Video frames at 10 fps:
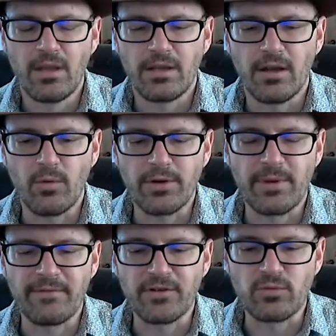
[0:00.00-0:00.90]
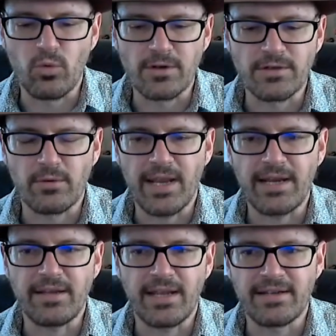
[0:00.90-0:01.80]
I went to my first war zone
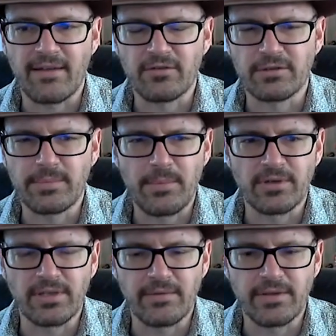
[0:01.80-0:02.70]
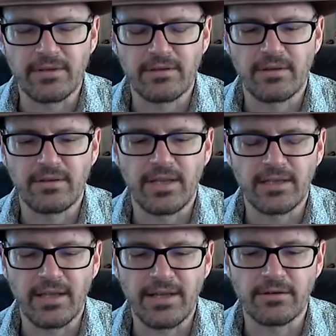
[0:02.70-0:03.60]
8 days after September 11th. And
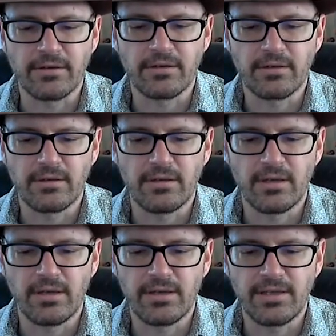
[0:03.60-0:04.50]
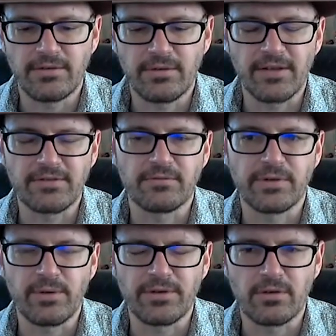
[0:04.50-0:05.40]
then later in
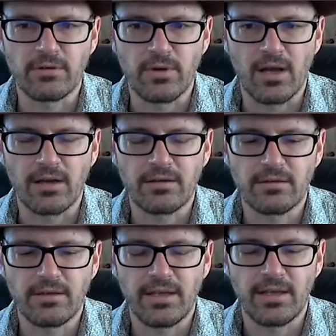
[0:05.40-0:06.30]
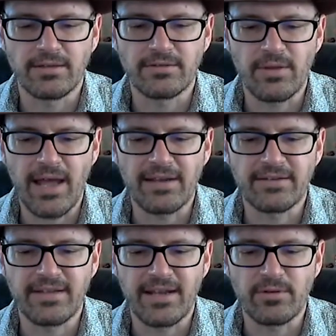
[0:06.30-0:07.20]
2003, went to Iraq. And so that
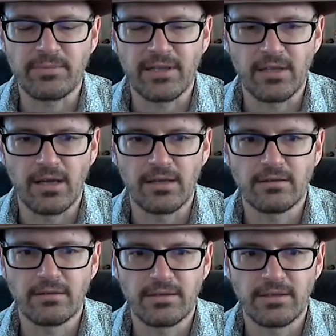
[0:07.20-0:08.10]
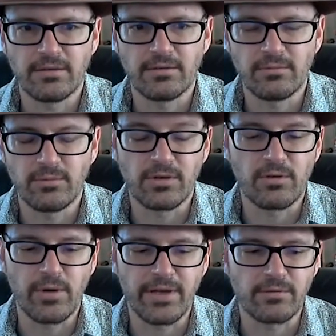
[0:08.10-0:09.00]
stayed with me a lot,
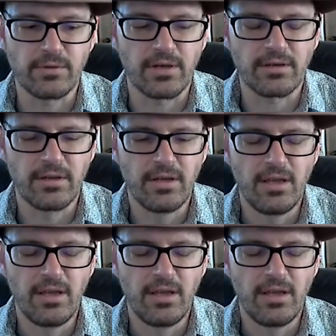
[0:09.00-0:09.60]
Kuwait and Iraq.